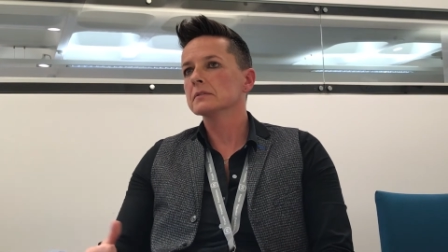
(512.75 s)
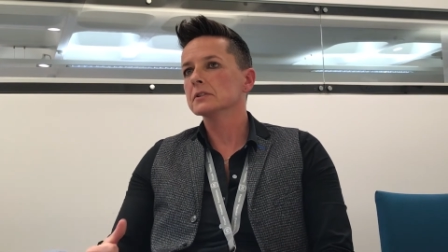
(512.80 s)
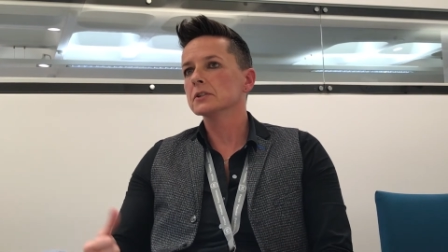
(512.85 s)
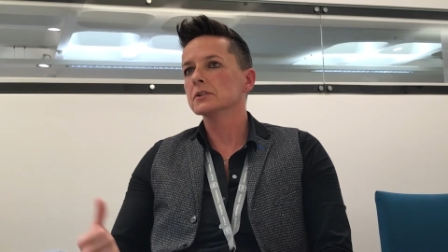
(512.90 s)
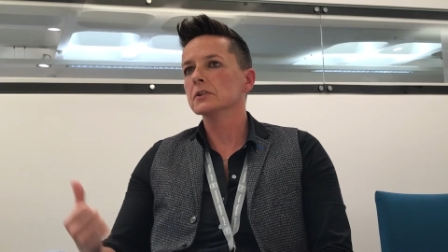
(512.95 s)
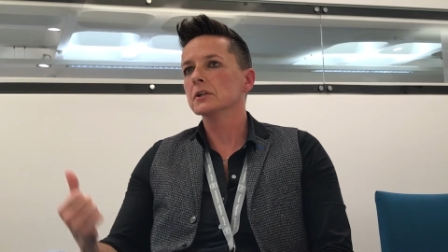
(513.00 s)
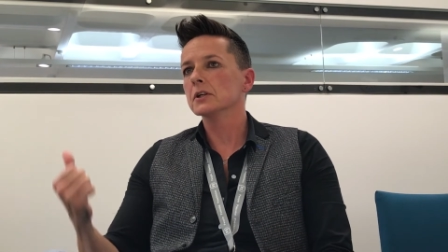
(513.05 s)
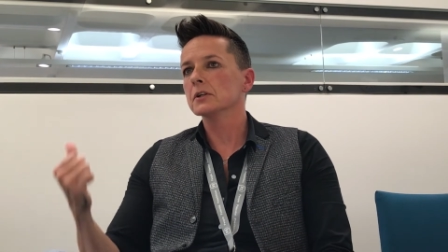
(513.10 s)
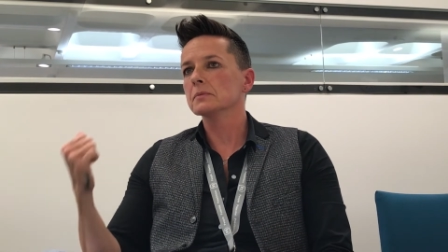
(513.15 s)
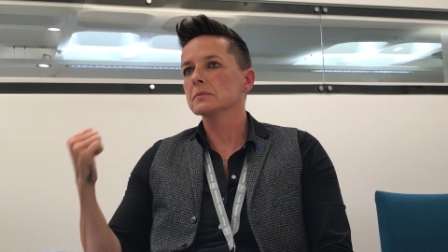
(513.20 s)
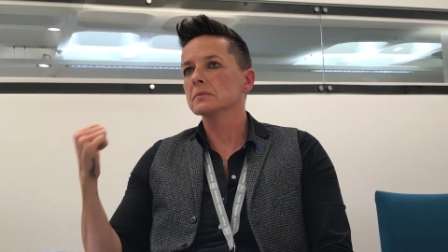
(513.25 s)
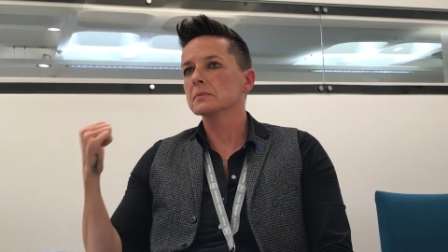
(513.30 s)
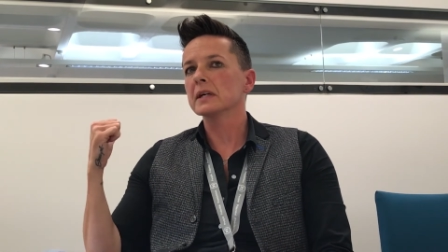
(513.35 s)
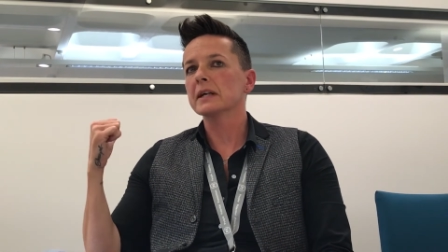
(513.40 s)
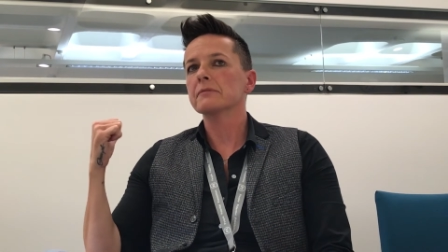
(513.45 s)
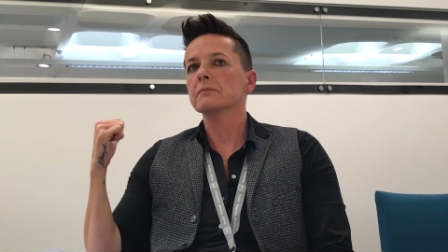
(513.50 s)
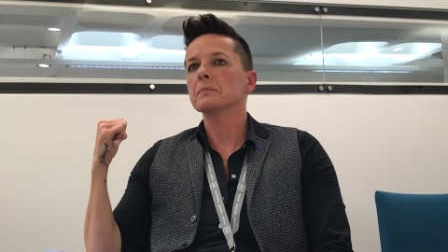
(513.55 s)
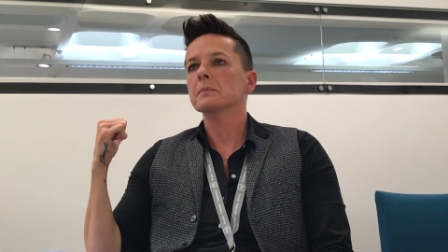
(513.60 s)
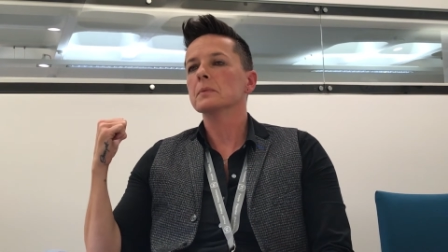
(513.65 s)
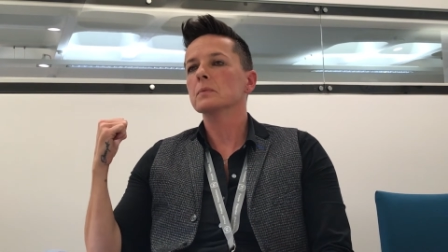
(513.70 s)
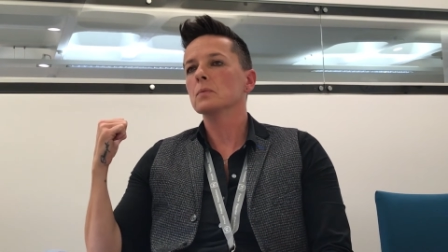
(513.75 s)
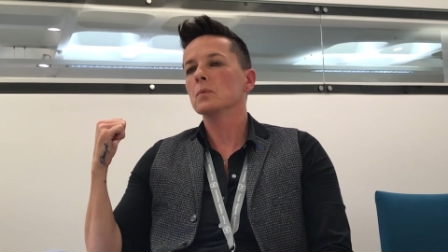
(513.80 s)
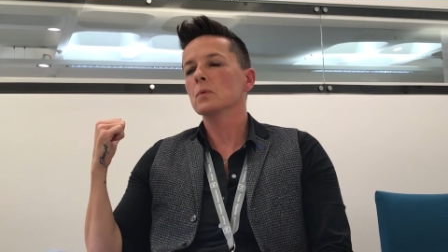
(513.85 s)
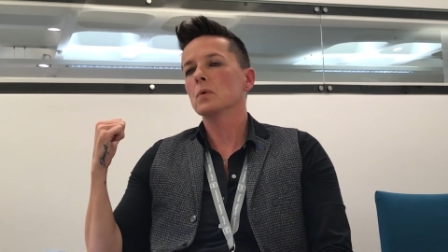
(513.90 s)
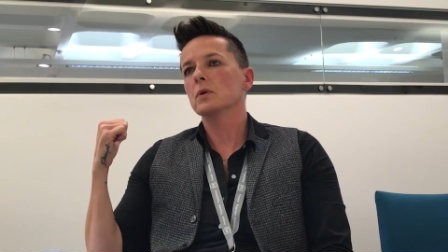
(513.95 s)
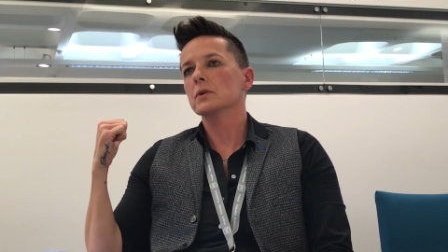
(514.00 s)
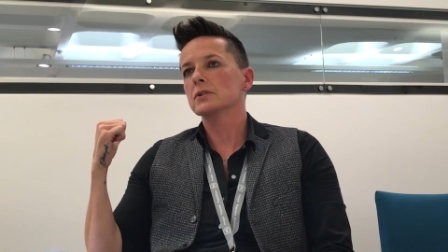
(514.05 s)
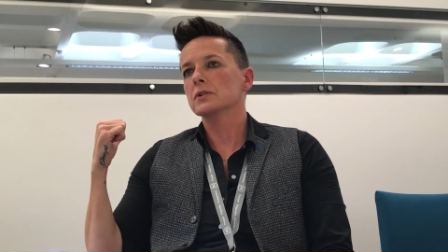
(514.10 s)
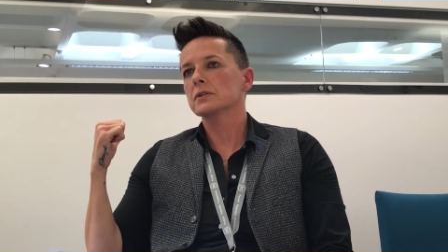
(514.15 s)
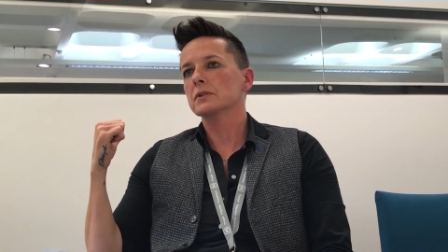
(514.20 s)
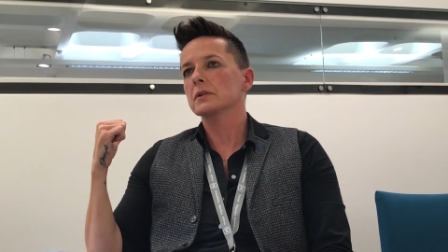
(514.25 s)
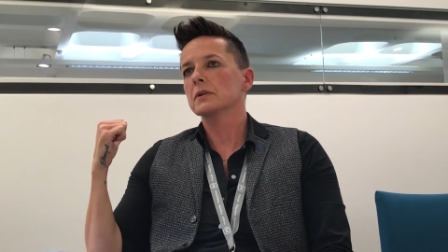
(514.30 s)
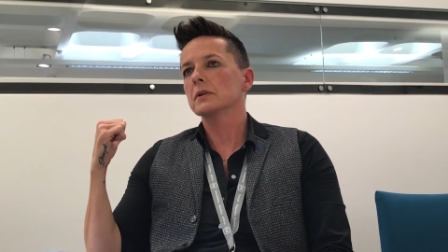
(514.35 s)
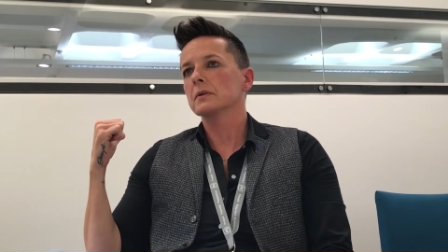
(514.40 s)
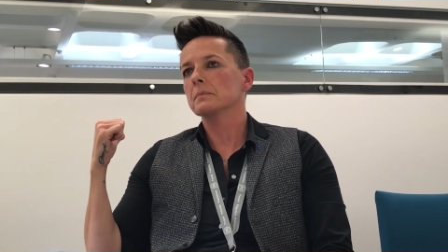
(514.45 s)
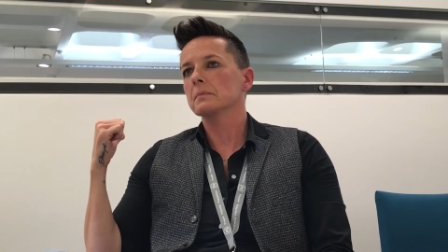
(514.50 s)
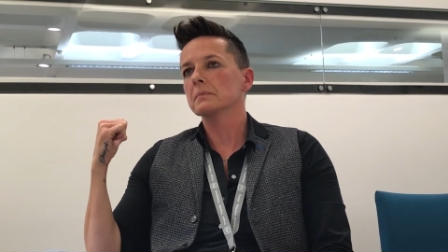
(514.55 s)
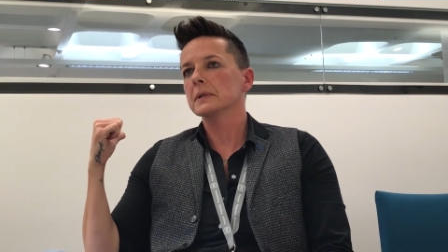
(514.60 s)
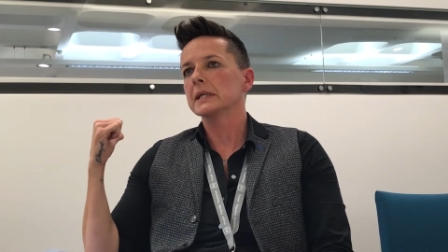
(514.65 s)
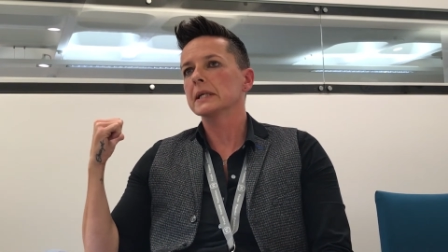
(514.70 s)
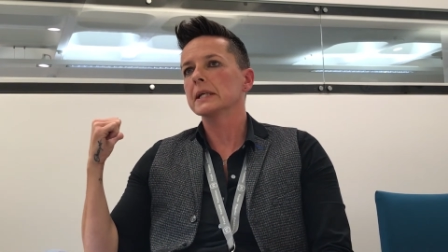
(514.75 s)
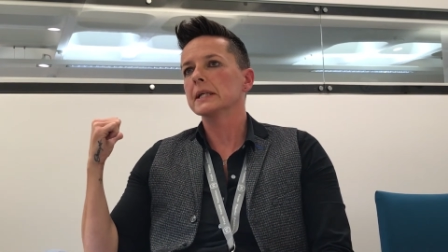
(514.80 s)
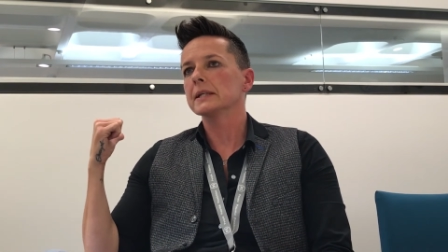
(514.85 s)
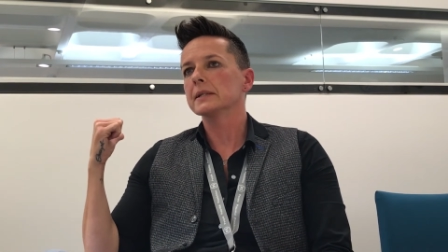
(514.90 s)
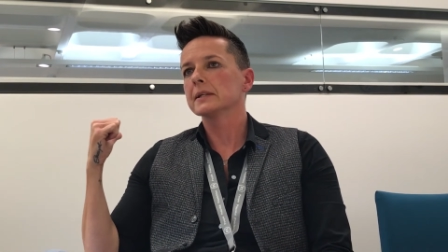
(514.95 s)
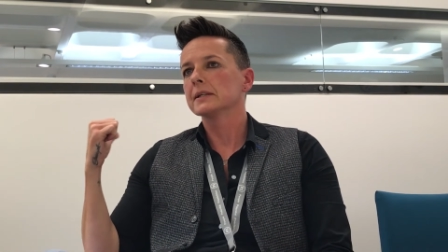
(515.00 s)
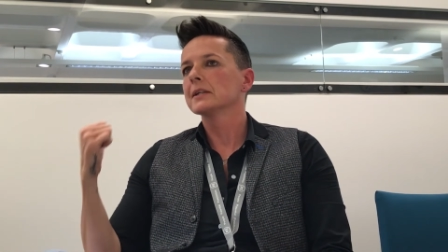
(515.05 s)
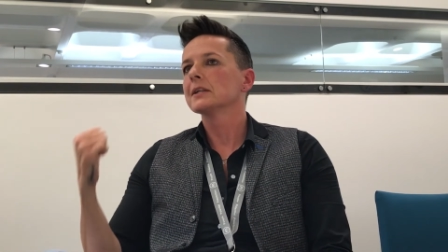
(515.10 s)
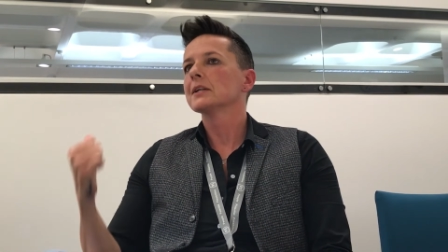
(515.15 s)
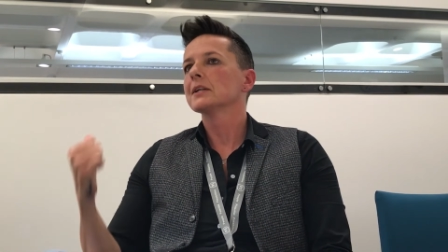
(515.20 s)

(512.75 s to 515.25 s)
you know, that haven't been washed, that are minging.